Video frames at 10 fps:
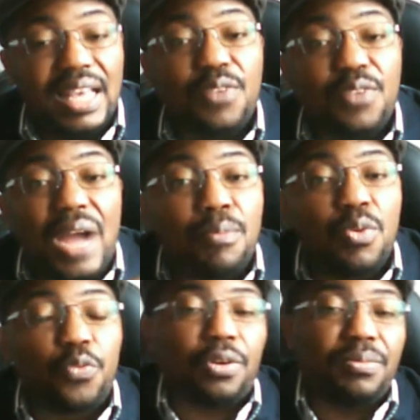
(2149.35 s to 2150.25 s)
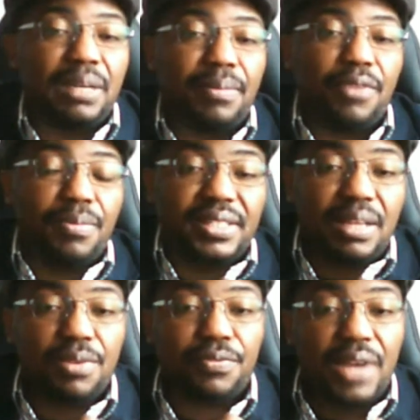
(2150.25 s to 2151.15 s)
if I move from Germany, for
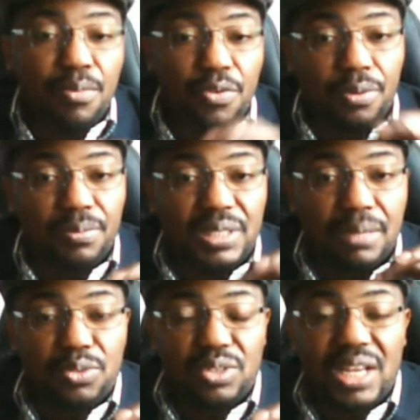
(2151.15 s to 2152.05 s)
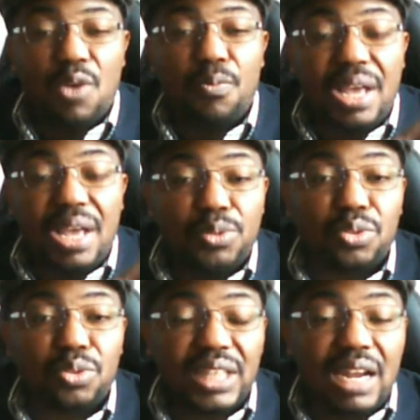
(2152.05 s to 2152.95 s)
example, if I move from Germany today, I will be able
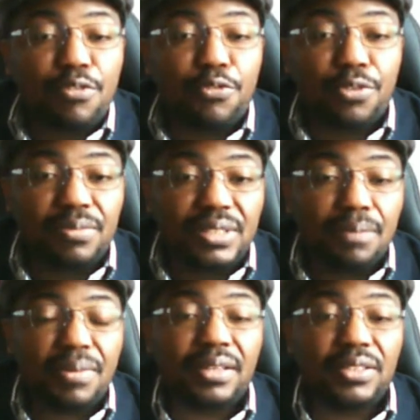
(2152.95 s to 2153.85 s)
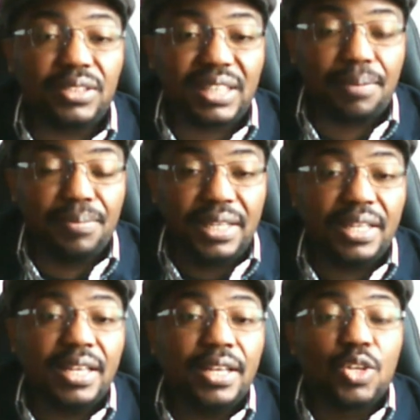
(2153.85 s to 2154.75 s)
to travel from Germany
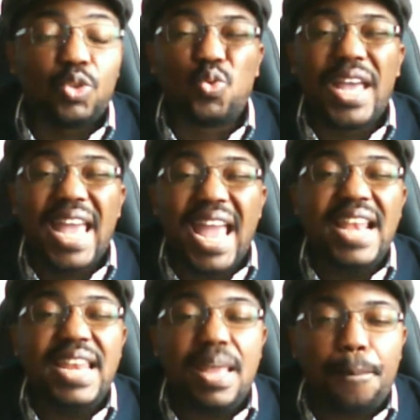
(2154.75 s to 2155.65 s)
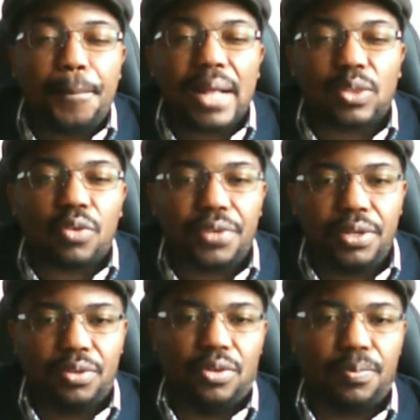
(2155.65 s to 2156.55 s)
to any part of
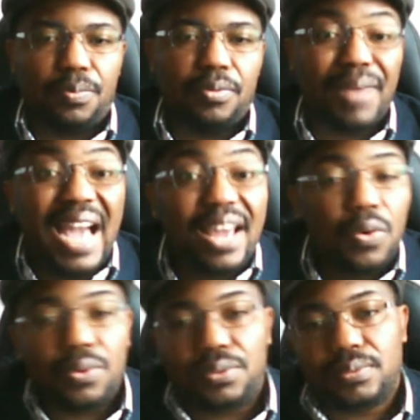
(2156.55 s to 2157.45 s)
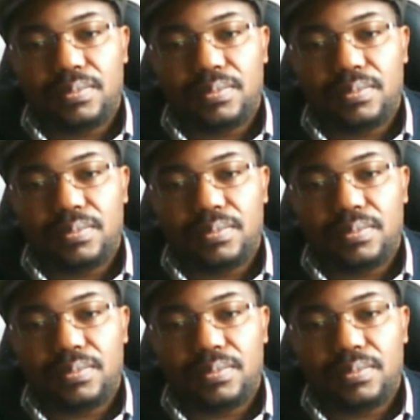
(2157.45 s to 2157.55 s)
Europe by road.